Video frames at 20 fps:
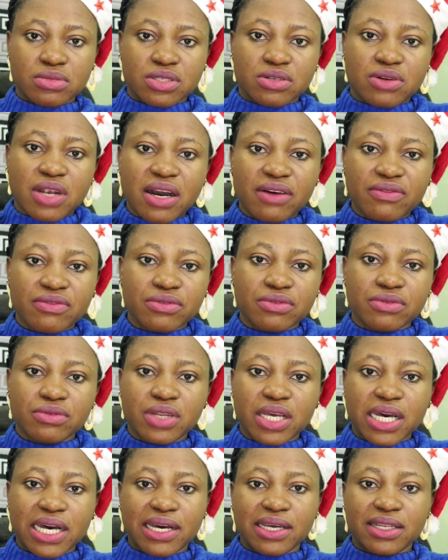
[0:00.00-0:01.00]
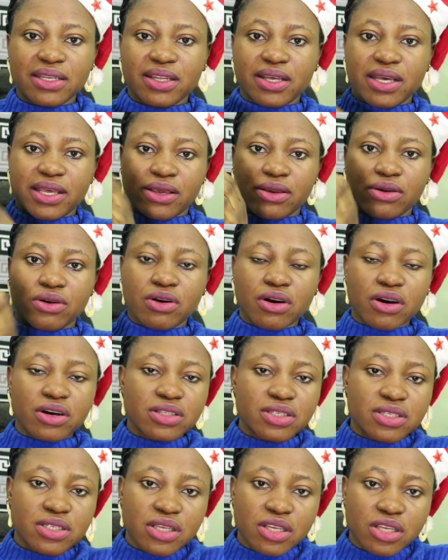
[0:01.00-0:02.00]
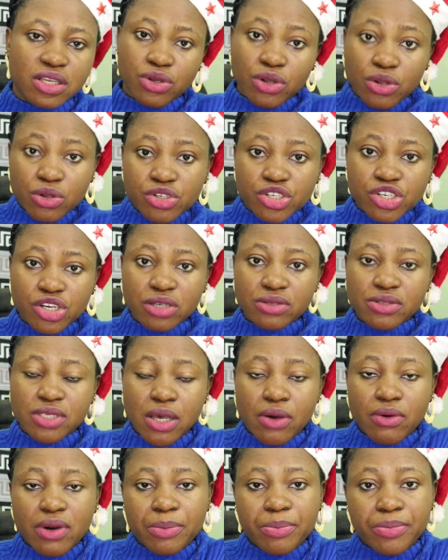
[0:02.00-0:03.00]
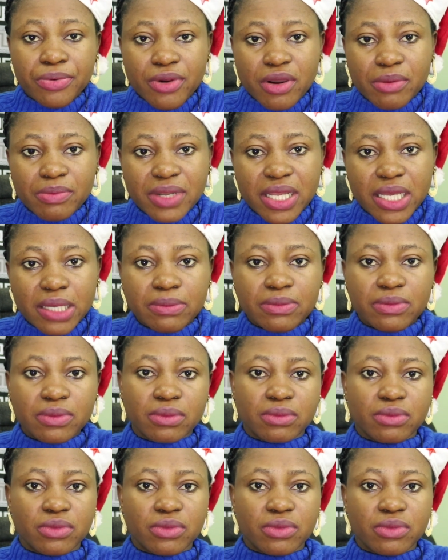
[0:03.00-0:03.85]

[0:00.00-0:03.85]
traveled, and I got solution to our problem.